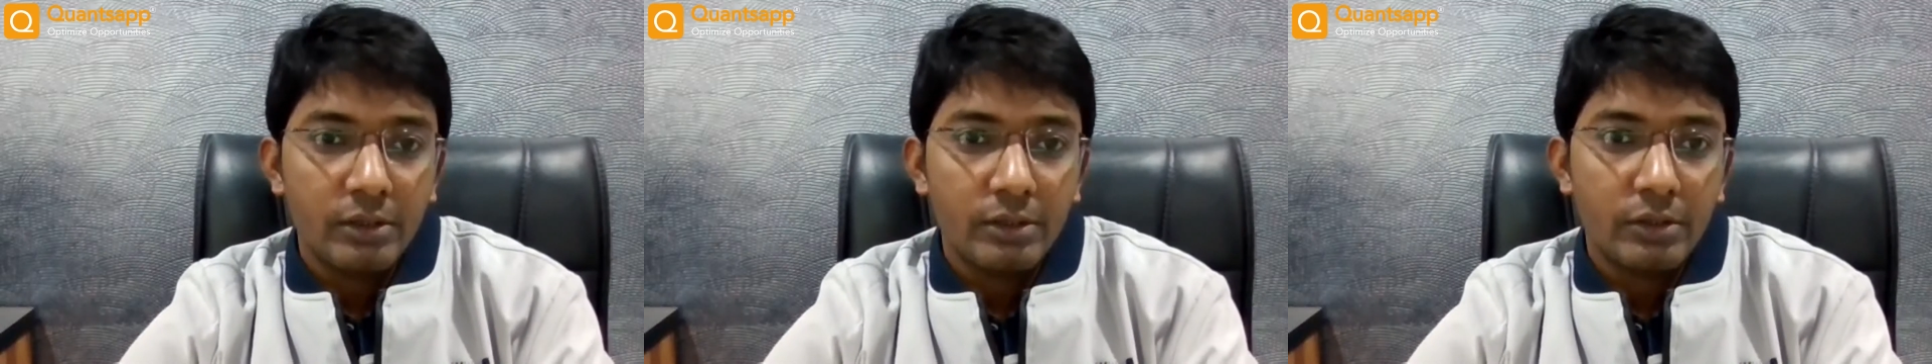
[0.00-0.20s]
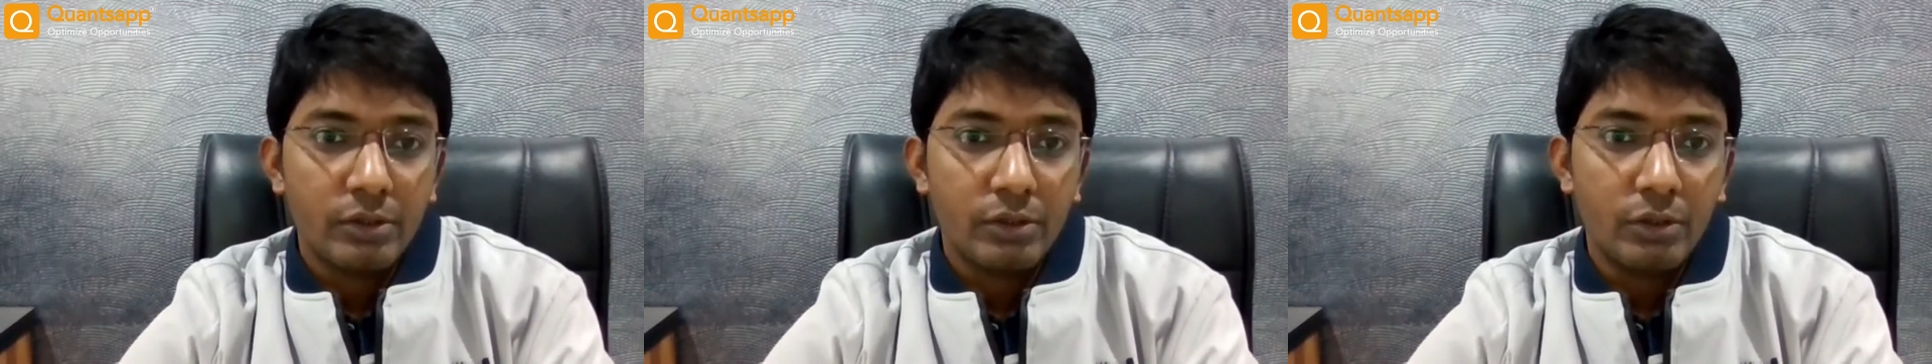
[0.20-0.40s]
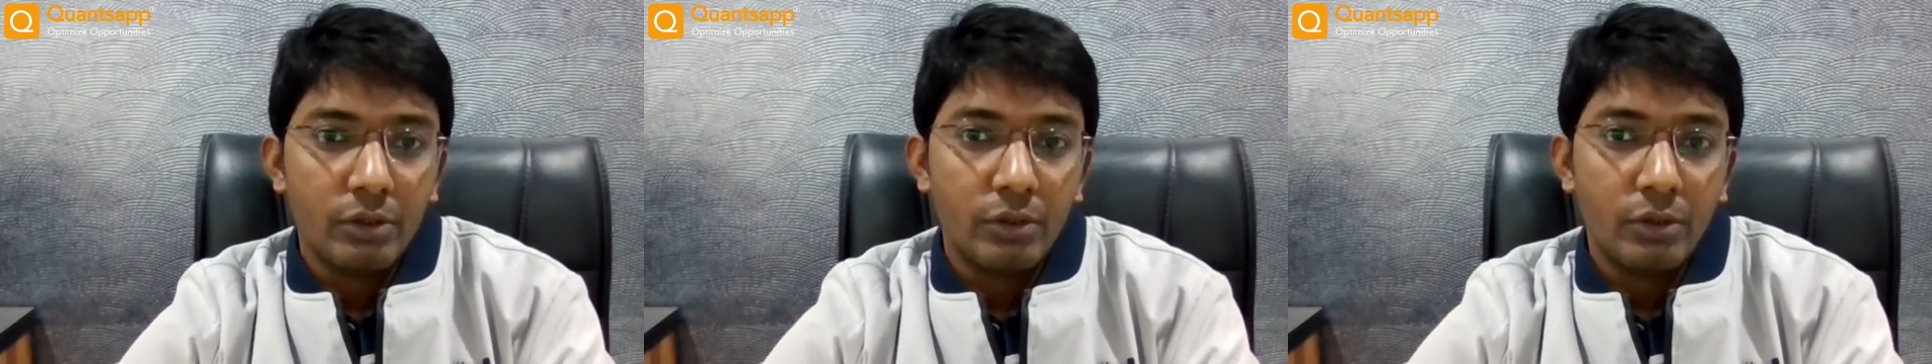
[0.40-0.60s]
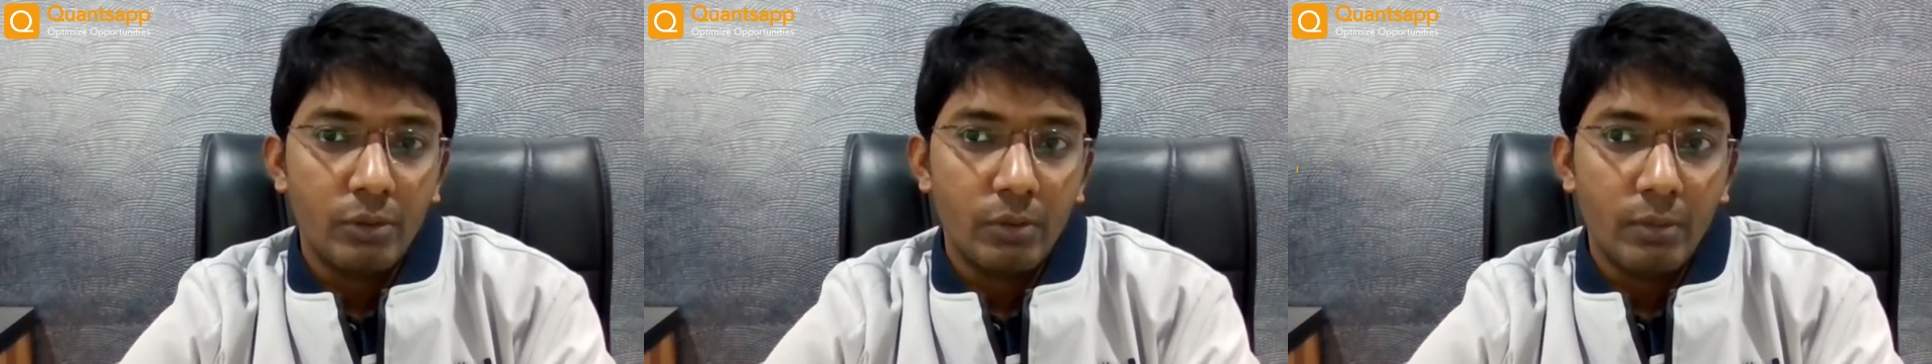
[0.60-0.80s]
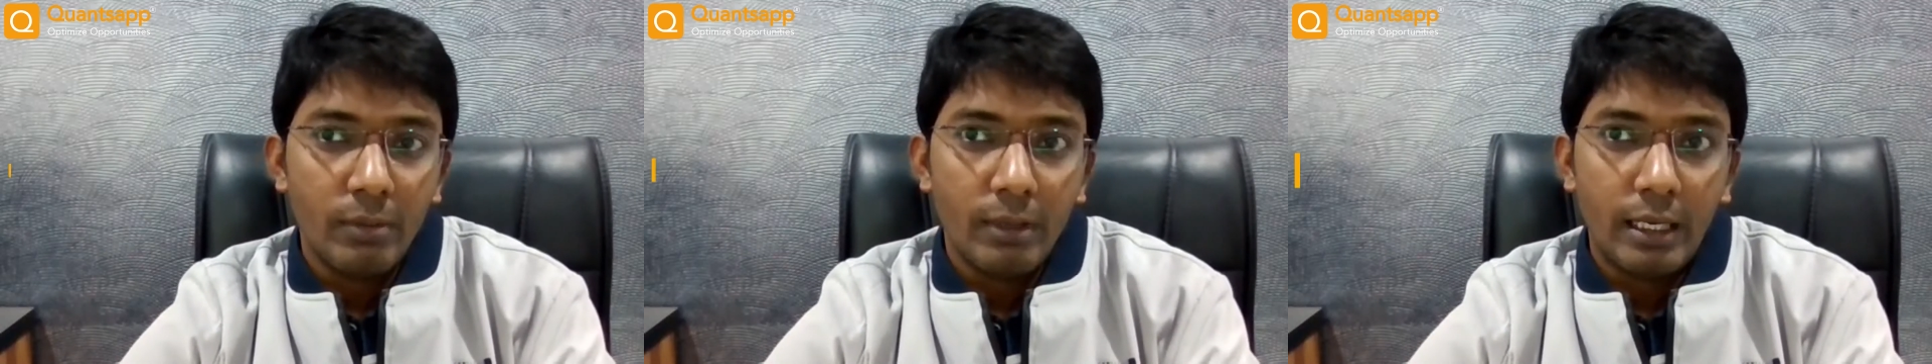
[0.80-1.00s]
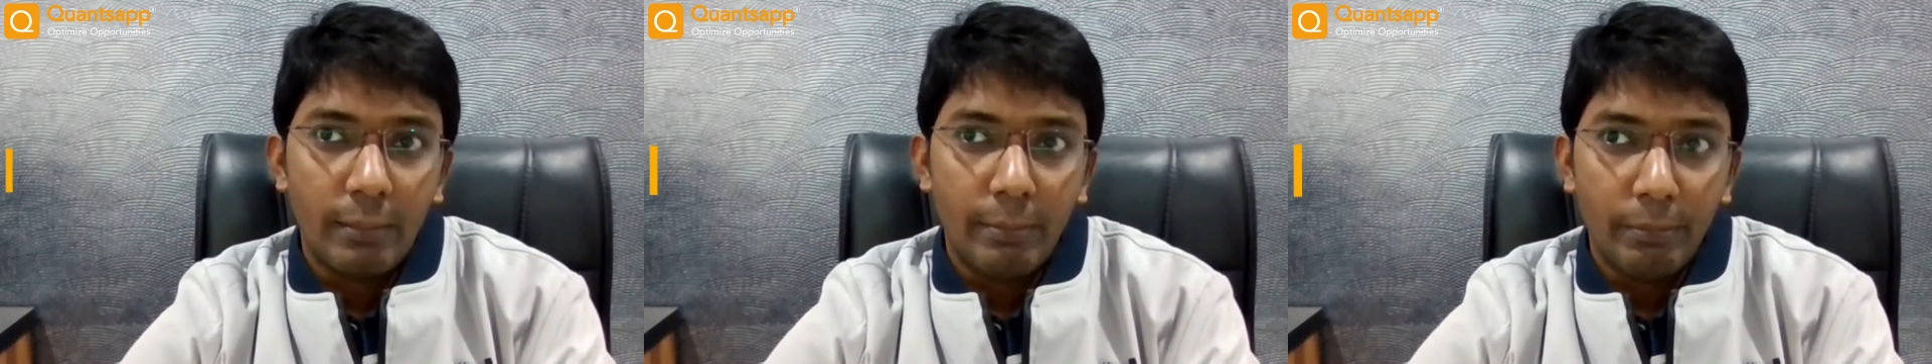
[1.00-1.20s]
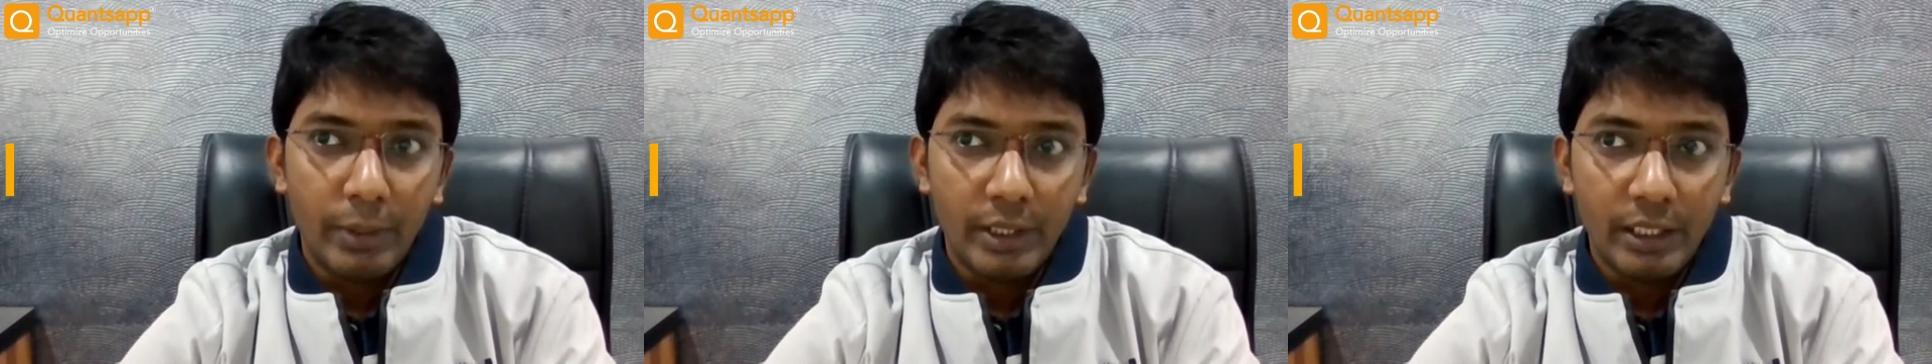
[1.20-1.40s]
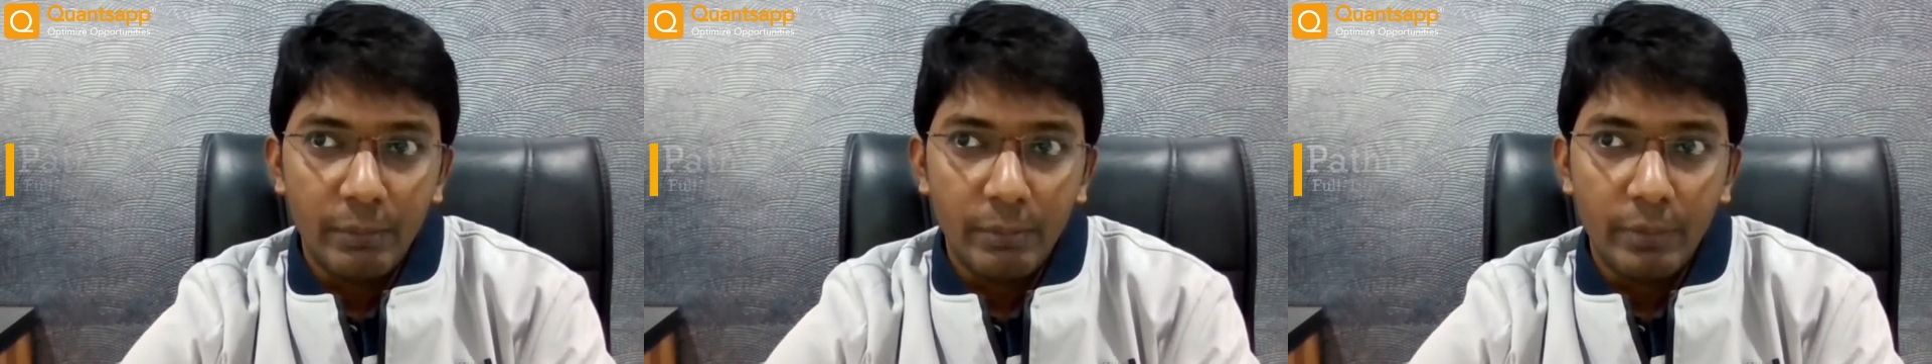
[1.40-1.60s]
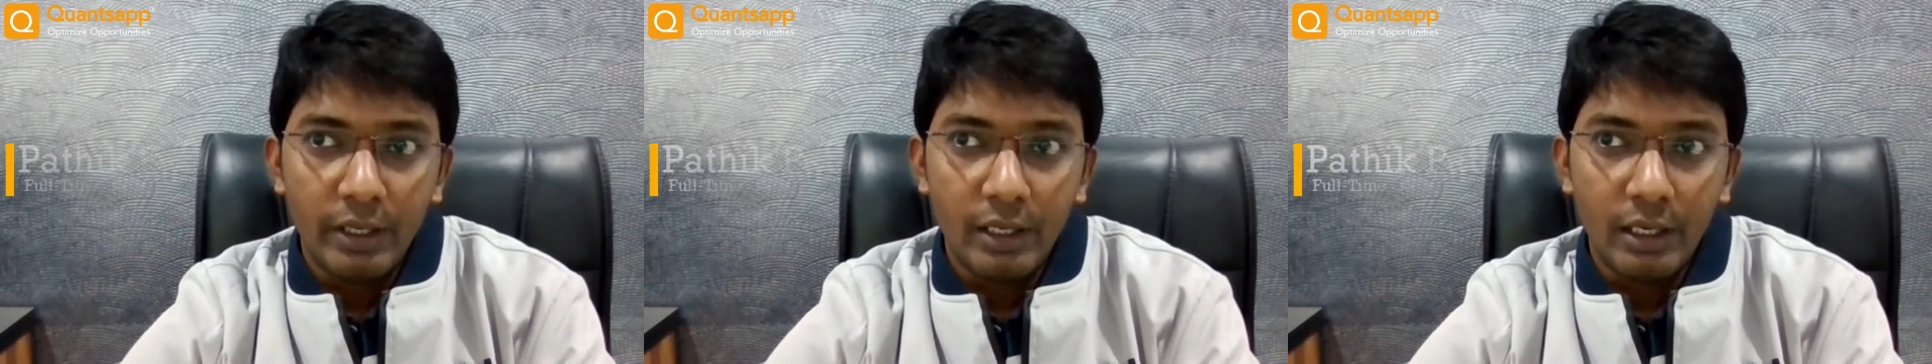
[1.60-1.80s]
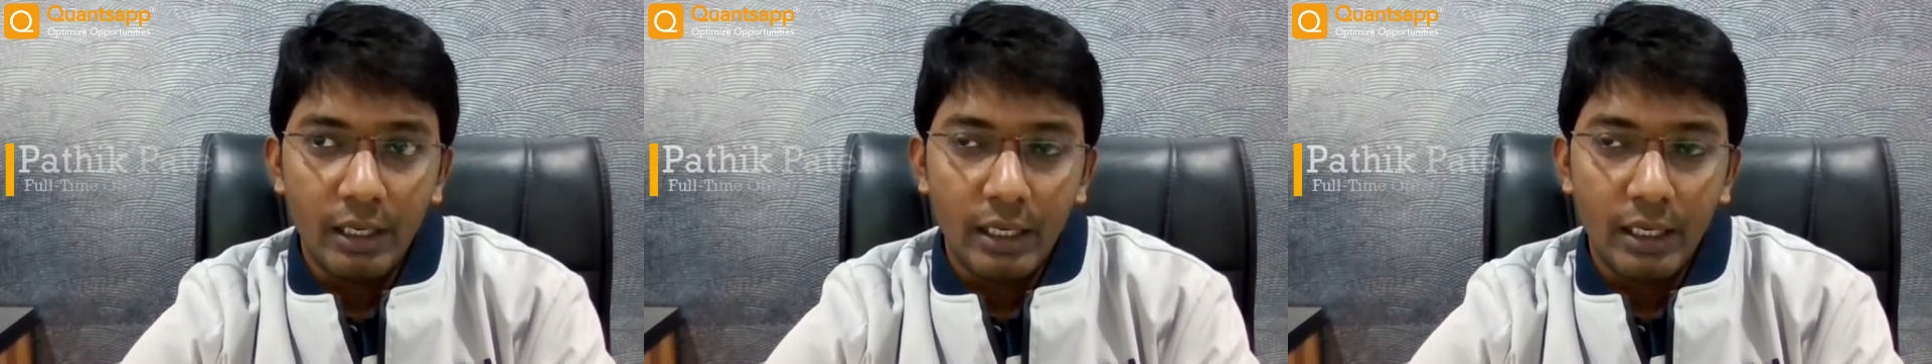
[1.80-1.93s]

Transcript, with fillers: So I'm Pathik Patel